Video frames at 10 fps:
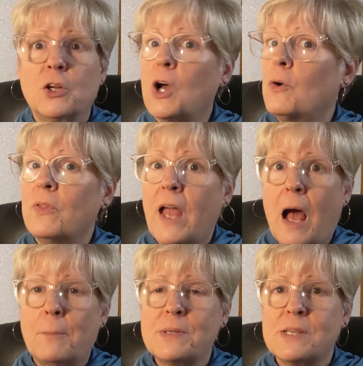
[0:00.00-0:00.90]
go the
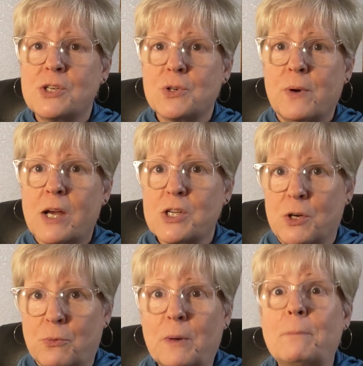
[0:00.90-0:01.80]
opposite
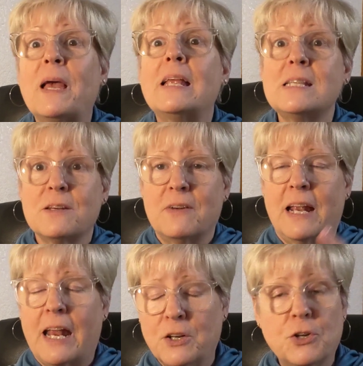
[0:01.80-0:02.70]
direction. Repent of
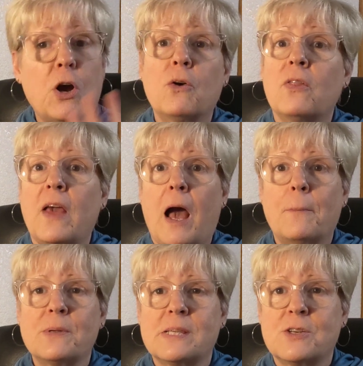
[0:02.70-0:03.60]
it and go to the
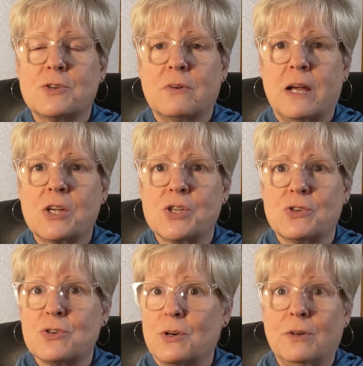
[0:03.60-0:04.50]
opposite
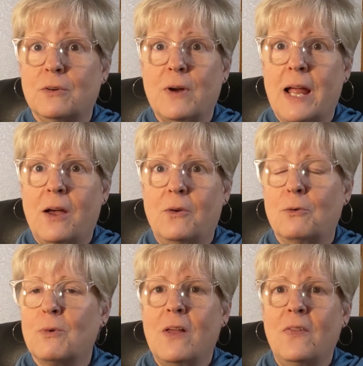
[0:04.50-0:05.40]
direction. Turn
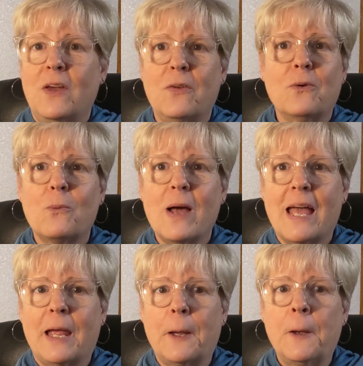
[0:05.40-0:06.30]
around, run the other
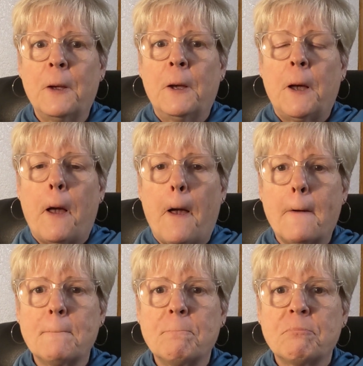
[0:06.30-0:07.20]
way.
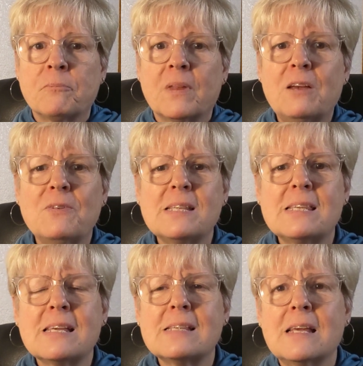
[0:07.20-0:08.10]
If it
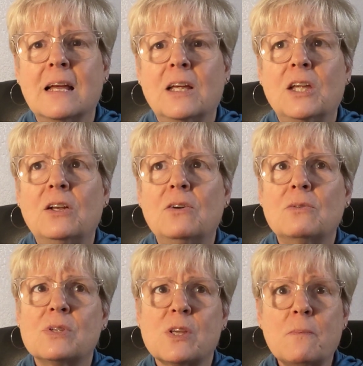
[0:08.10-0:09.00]
says, you
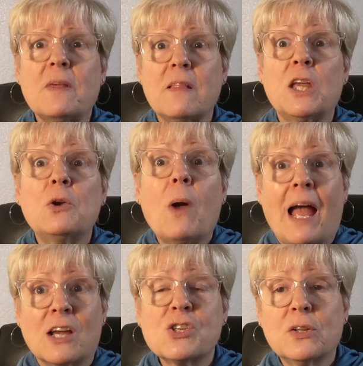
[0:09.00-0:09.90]
know, something that you
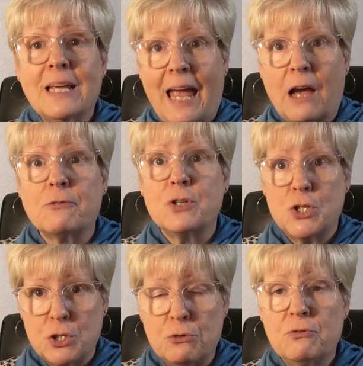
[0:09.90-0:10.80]
actually have to
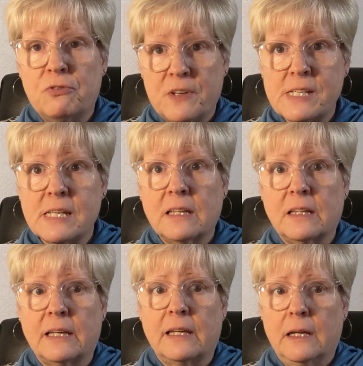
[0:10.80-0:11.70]
do
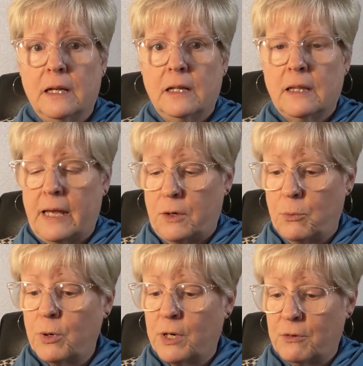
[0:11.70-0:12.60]
physically, like
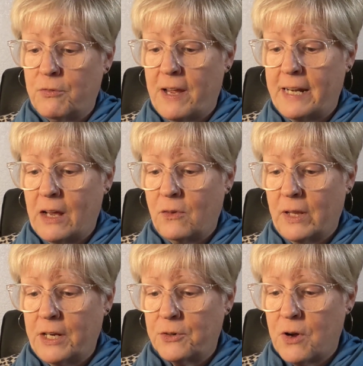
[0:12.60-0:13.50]
we're going to find out
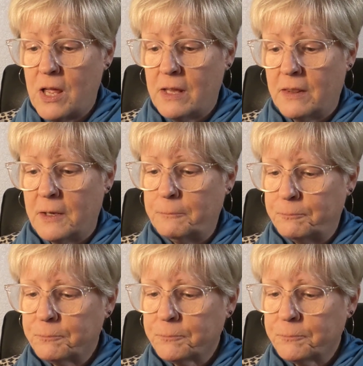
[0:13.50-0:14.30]
later on that